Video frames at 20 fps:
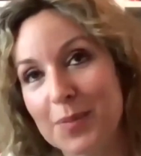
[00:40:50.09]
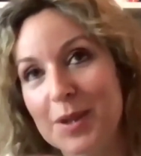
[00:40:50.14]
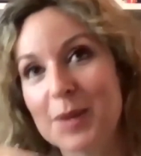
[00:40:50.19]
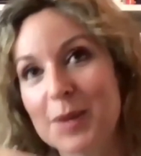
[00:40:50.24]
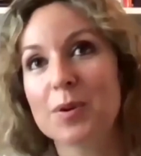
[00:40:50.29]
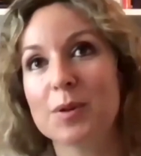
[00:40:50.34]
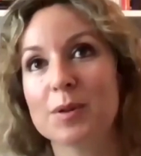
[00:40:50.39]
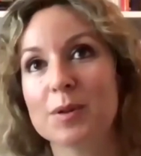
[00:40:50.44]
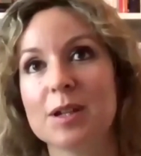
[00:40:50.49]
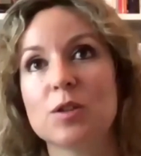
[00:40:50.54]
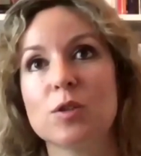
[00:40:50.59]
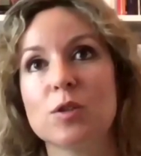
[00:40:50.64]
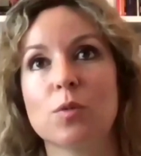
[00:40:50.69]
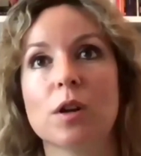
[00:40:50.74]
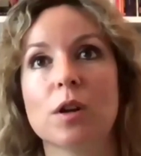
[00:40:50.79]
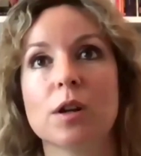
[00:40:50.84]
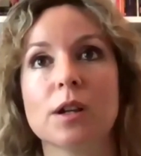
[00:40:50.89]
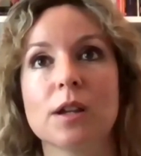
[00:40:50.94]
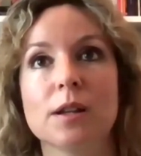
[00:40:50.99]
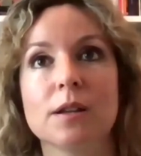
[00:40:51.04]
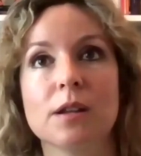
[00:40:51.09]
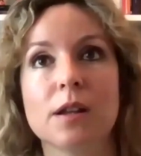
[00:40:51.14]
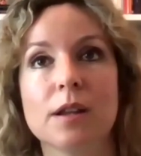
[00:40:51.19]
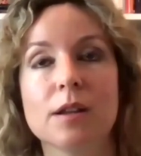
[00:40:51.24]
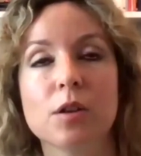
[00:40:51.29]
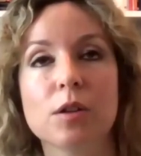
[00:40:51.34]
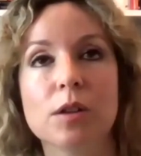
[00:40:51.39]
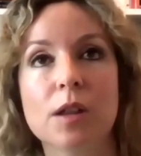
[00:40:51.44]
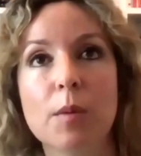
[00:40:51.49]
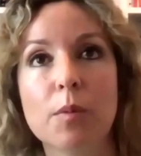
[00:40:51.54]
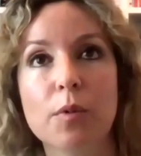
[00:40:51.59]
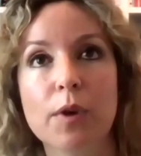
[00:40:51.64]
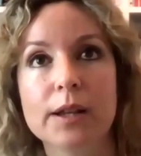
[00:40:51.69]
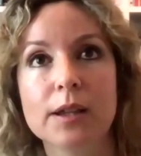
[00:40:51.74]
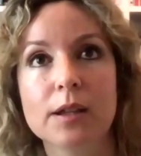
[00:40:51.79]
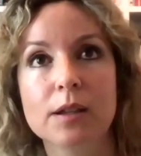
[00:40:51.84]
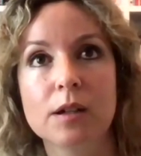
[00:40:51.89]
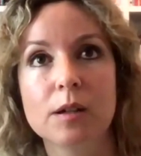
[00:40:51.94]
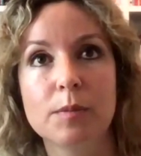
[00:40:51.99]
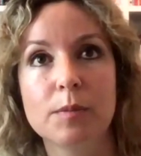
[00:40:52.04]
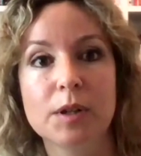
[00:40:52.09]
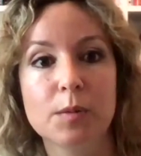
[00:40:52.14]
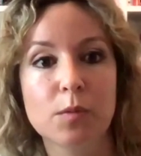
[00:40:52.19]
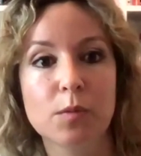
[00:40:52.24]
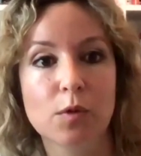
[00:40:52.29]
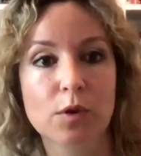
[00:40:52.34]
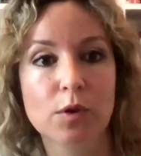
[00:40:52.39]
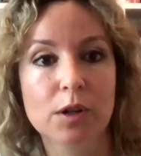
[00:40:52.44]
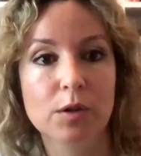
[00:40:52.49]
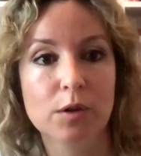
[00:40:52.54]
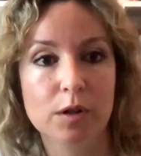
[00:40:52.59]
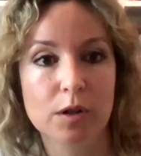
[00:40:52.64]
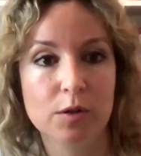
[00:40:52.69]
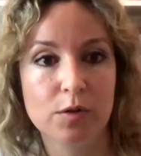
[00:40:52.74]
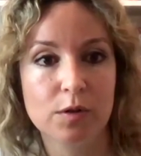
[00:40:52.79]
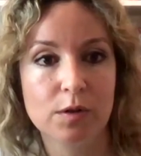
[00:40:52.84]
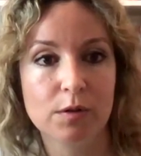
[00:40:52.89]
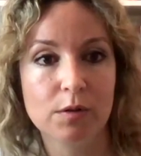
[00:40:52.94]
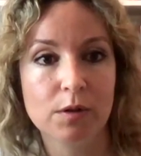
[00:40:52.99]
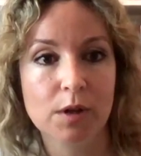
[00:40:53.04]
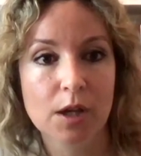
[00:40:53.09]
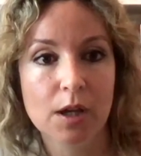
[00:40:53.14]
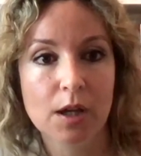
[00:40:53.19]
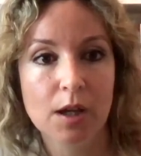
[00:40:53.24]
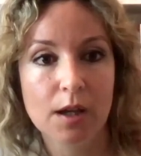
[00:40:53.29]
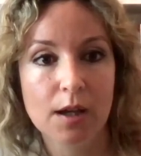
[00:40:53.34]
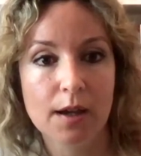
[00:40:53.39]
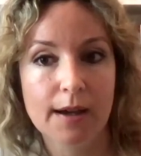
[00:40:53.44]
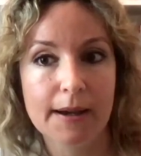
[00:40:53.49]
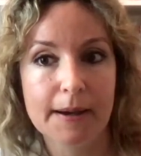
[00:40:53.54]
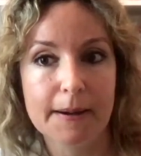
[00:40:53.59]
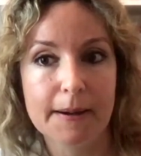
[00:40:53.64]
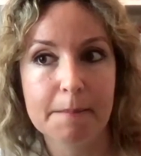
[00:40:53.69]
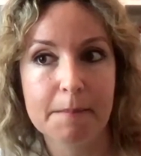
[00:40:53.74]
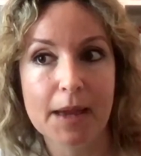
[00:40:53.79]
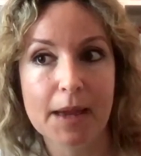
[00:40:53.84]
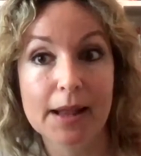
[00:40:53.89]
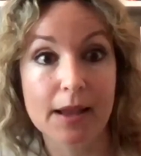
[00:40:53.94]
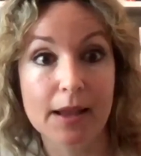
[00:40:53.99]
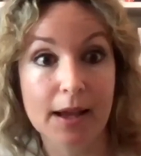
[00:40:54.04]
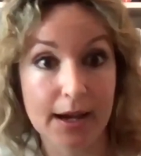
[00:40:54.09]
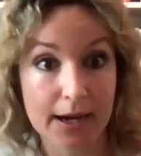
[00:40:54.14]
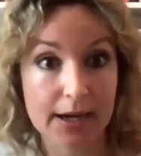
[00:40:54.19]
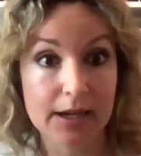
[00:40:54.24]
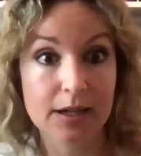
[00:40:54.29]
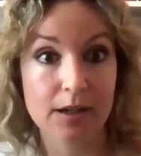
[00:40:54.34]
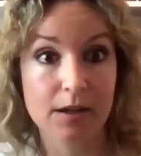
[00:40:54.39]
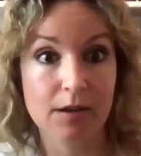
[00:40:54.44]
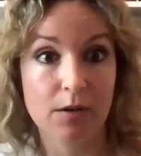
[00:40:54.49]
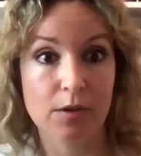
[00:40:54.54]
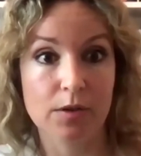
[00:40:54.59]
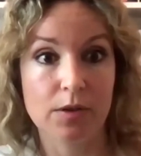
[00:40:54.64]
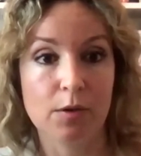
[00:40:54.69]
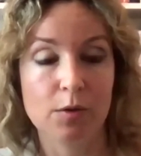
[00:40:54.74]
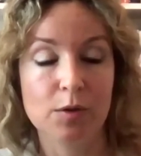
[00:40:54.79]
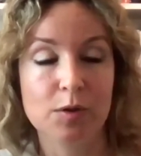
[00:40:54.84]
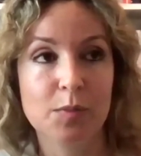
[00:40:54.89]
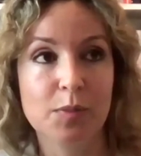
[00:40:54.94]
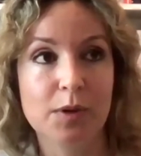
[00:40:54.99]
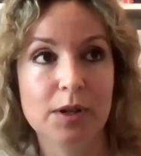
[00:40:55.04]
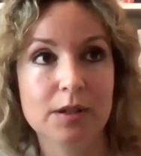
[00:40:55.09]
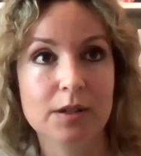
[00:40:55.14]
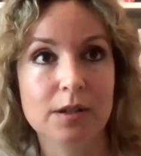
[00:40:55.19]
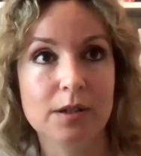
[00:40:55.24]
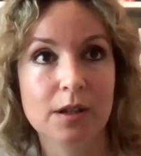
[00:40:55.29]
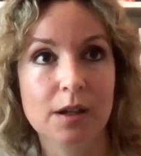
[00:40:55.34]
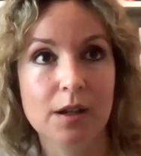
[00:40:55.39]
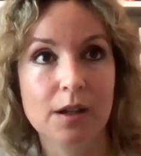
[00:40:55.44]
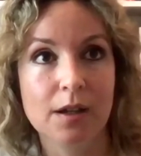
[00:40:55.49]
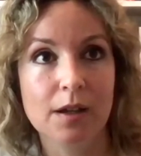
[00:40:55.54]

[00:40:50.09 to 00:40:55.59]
people need to work and, and, collaborate a little bit more in order to um, align on those but